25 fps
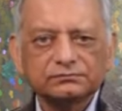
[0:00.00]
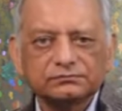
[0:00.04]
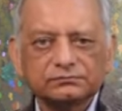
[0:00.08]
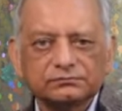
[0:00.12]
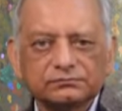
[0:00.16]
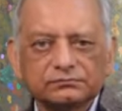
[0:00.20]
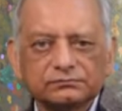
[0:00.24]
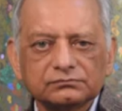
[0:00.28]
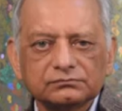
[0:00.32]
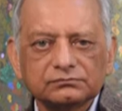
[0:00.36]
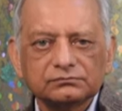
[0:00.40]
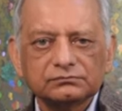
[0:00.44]

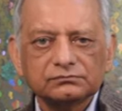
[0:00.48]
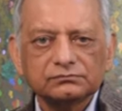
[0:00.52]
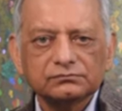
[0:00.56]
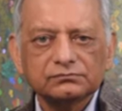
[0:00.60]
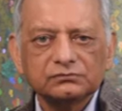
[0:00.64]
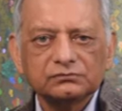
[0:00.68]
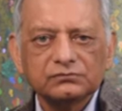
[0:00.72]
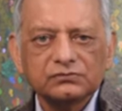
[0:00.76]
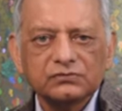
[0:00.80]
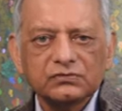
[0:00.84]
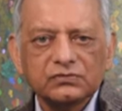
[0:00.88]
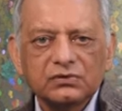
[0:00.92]

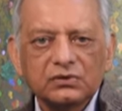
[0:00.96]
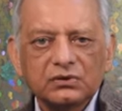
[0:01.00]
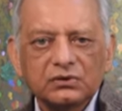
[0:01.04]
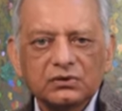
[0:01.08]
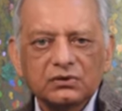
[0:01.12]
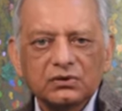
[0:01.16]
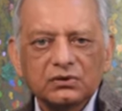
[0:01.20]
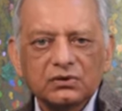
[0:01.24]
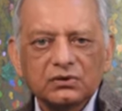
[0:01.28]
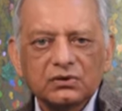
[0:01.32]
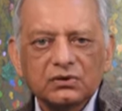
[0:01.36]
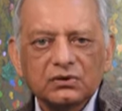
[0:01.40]

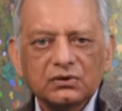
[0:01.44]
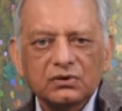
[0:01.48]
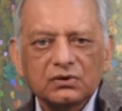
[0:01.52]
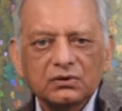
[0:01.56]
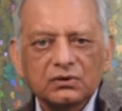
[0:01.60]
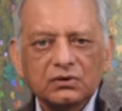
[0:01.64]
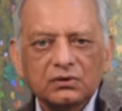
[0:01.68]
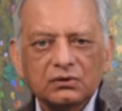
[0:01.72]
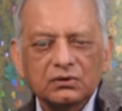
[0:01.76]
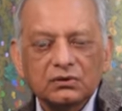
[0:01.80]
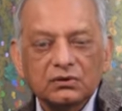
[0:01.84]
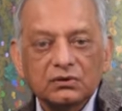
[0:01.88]

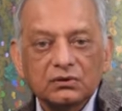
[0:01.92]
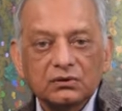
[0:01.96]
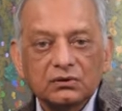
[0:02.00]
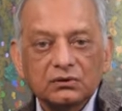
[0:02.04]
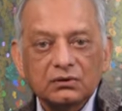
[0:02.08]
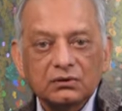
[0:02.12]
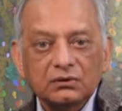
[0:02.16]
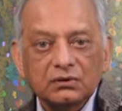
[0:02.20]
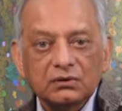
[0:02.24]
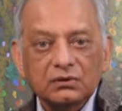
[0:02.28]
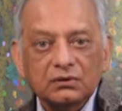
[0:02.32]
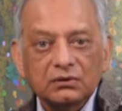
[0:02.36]

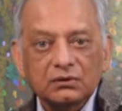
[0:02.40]
(silence)